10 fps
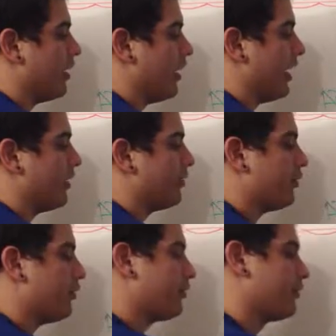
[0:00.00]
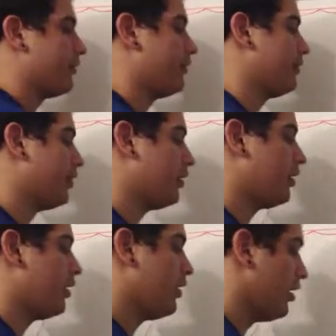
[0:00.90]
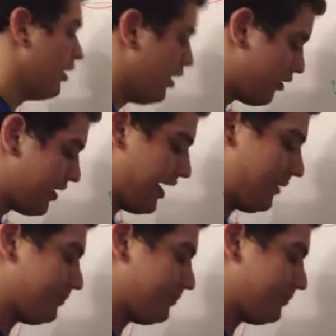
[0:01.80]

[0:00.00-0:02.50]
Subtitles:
A2. Okay,